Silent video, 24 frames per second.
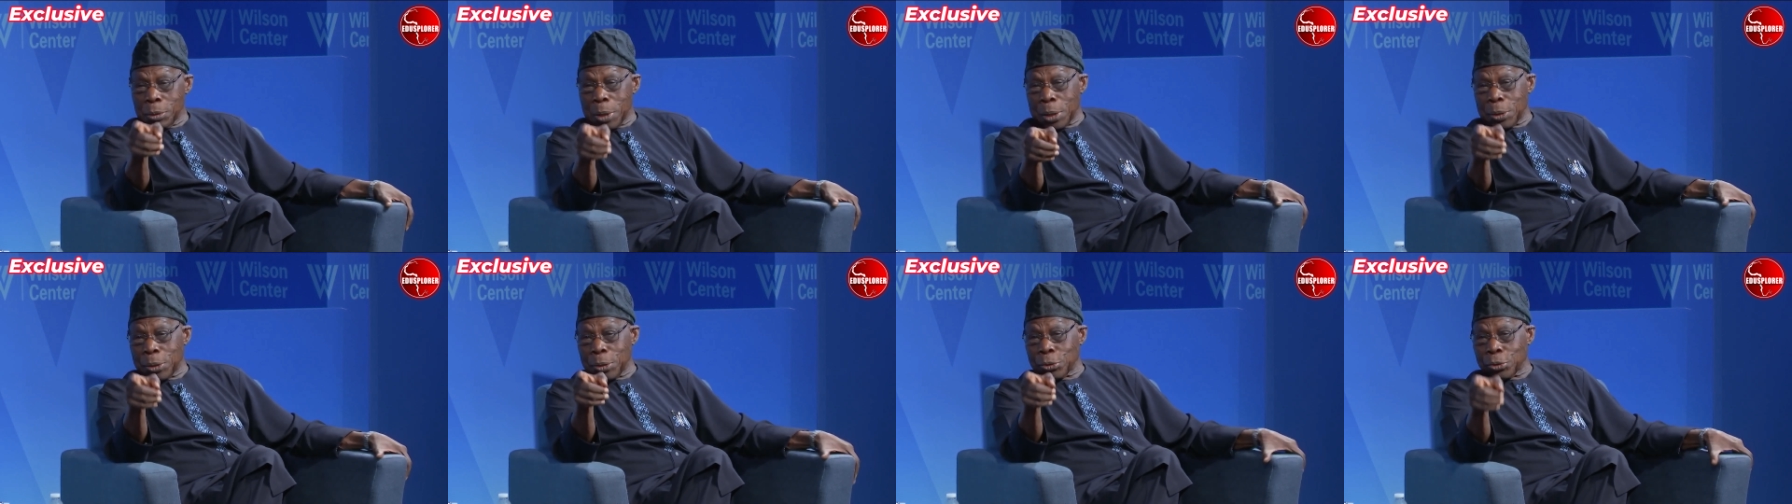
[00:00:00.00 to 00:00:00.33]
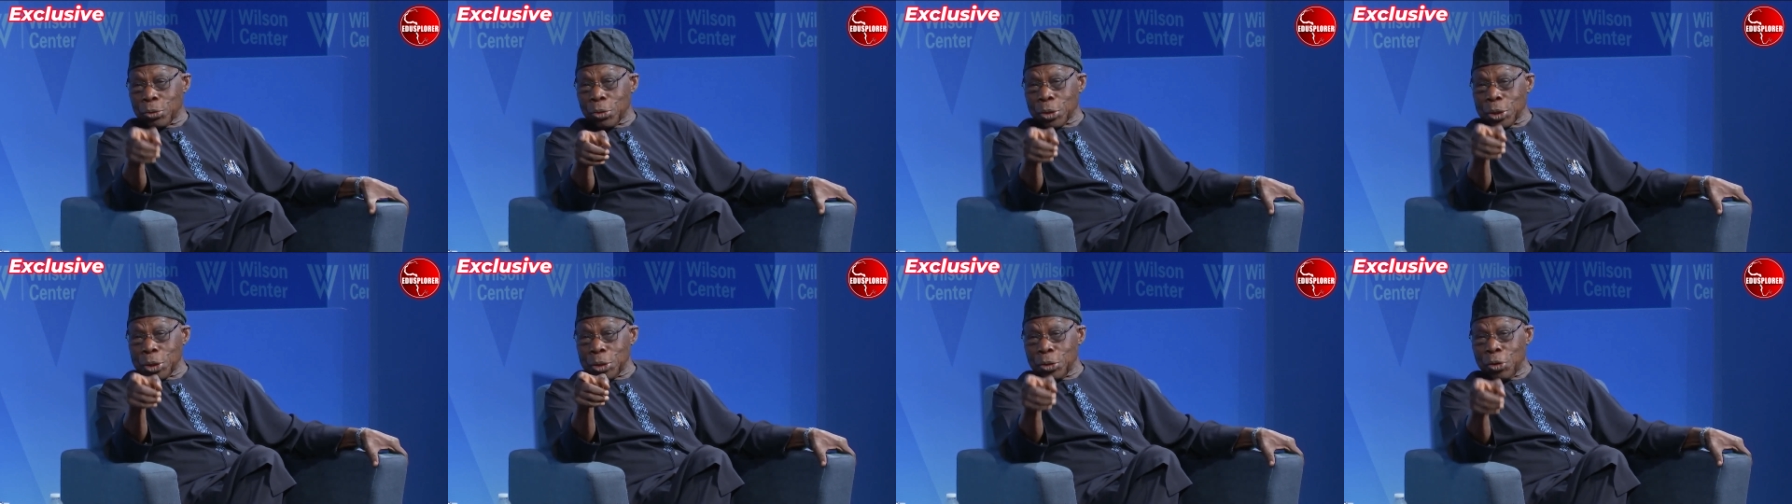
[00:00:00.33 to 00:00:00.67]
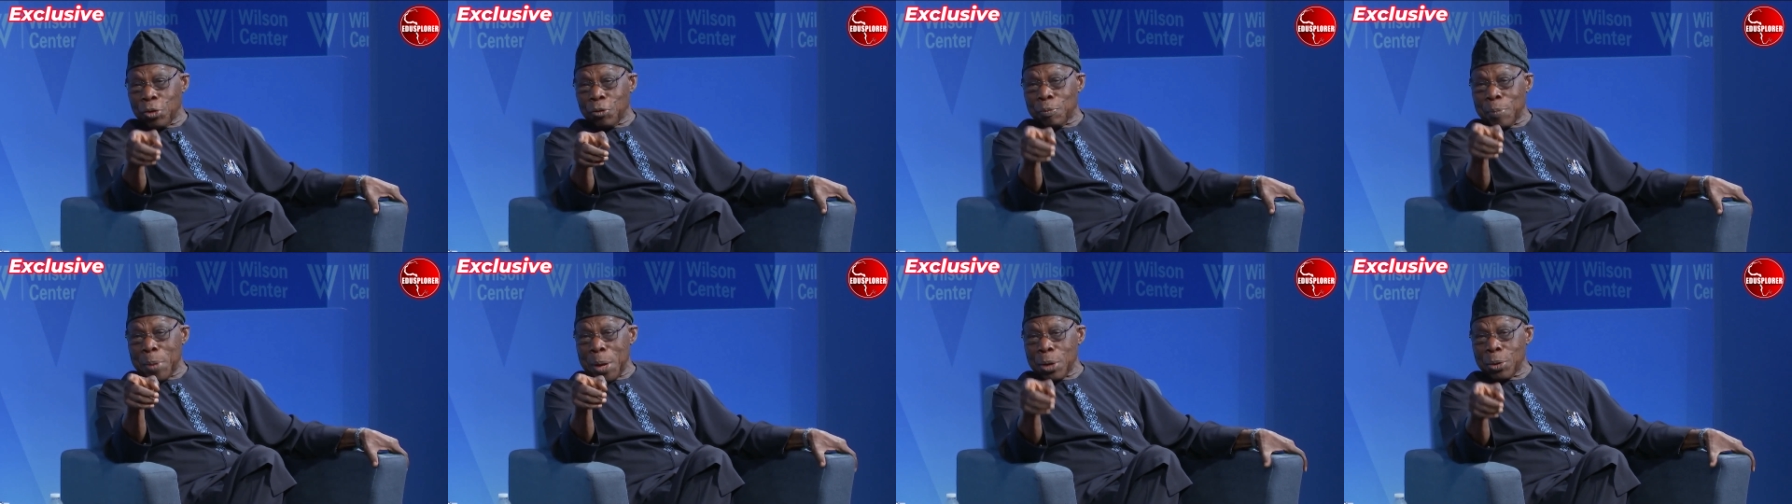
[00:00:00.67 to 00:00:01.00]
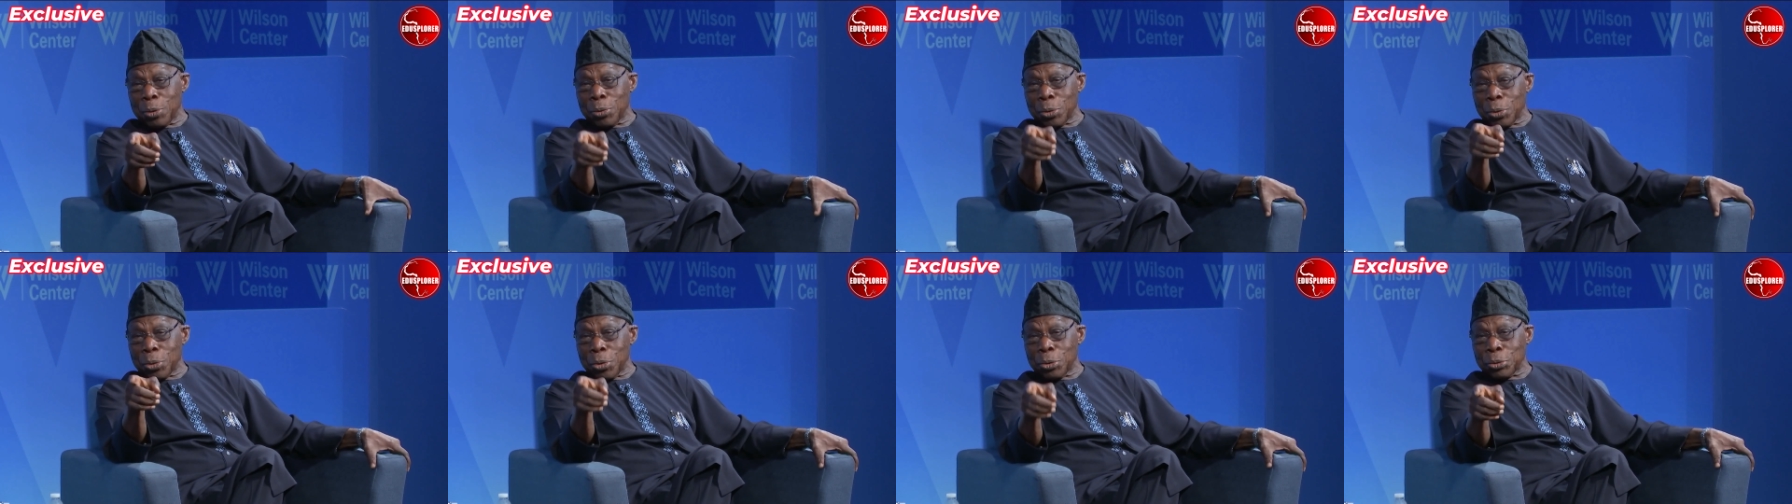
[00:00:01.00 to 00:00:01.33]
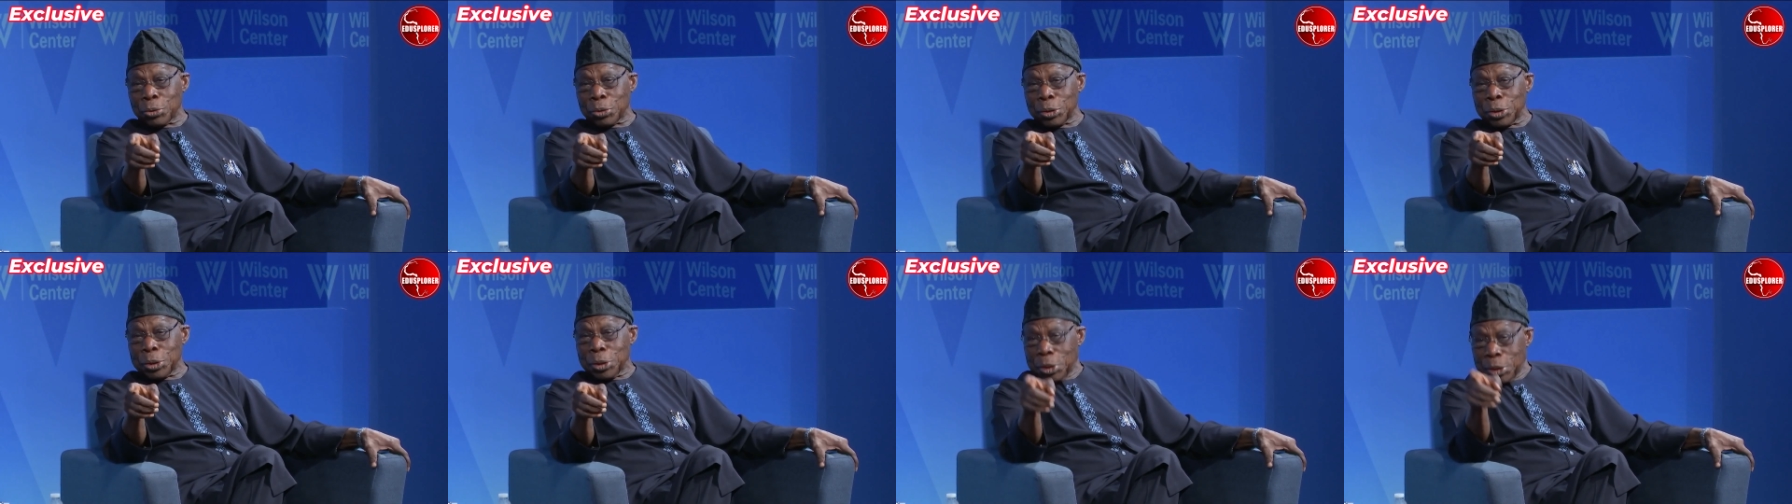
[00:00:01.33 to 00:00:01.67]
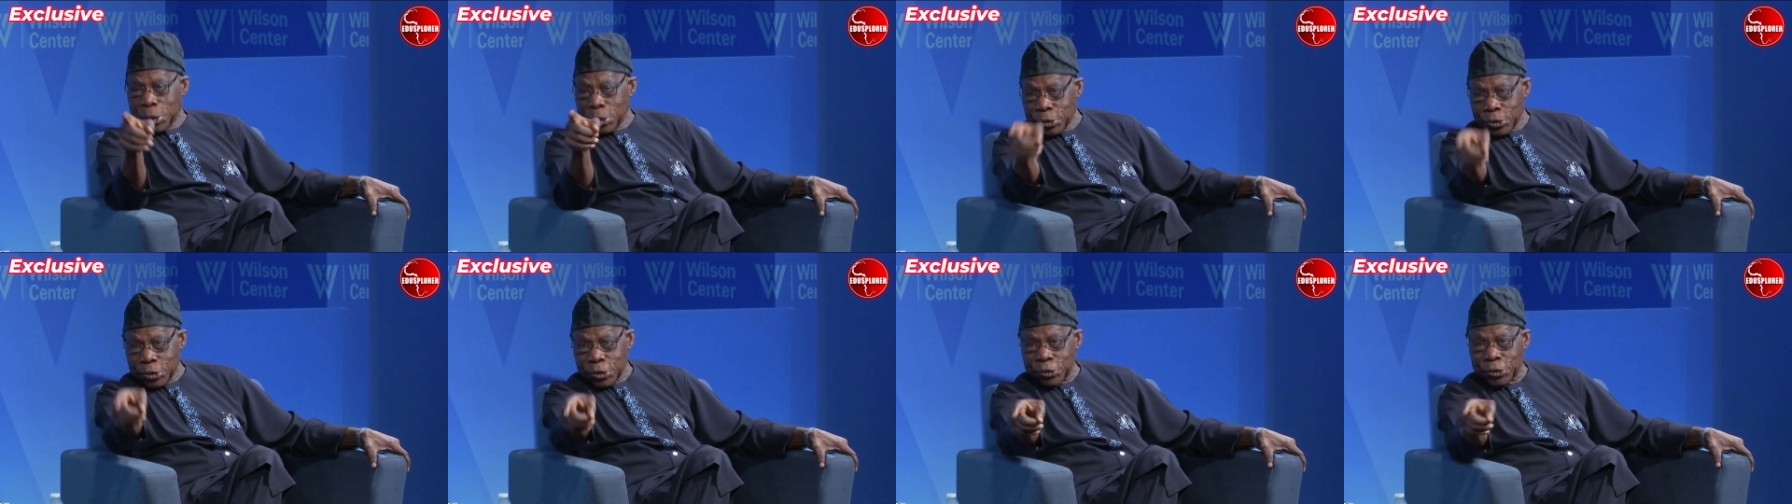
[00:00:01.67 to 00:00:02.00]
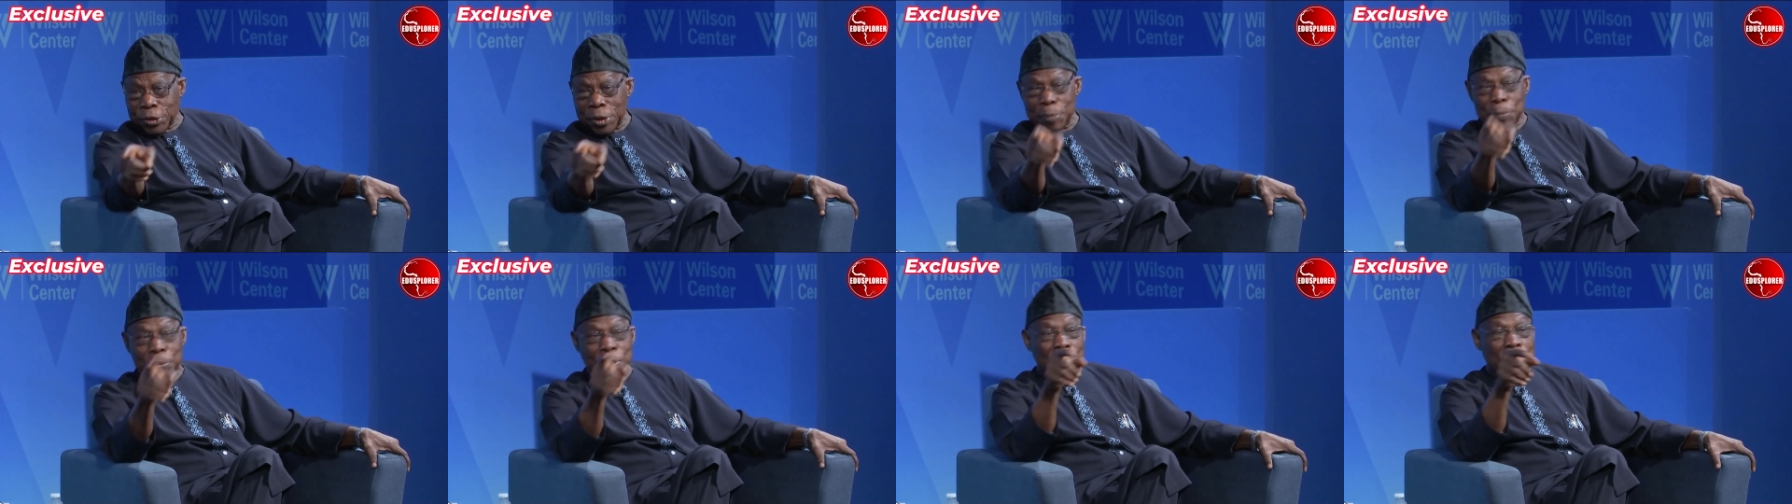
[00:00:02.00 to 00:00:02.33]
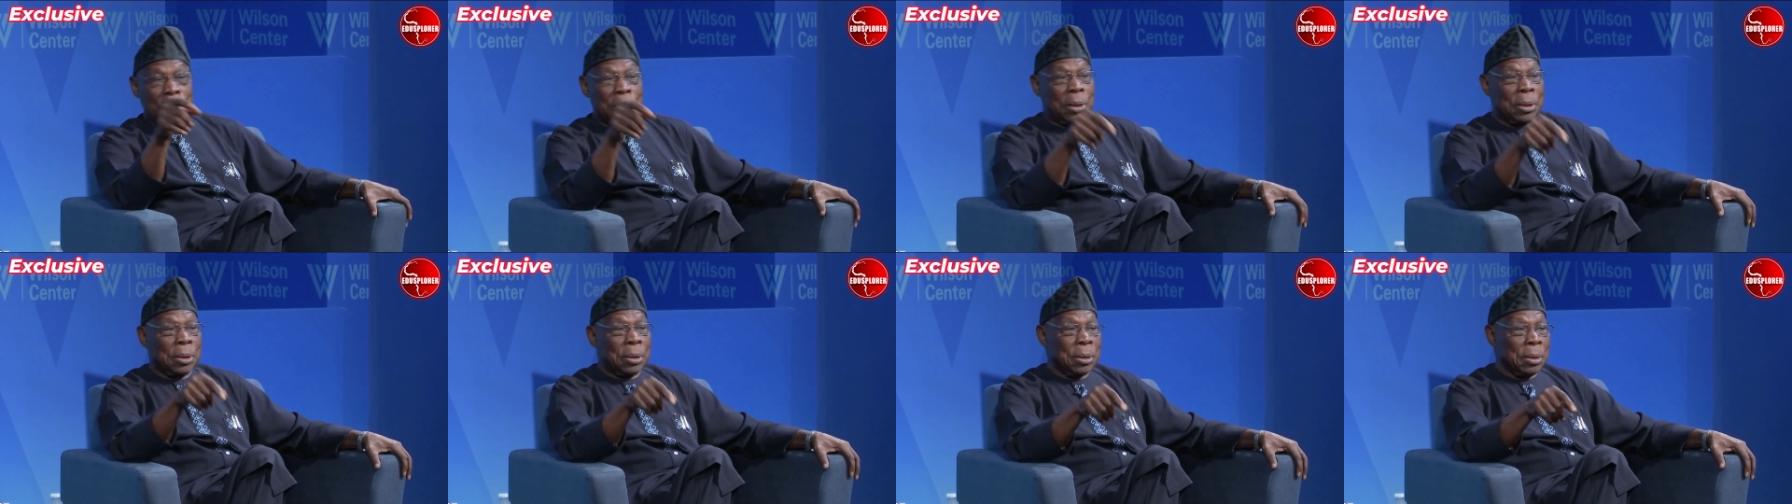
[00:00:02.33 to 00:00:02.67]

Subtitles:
are not talking of my own country. It's the same thing.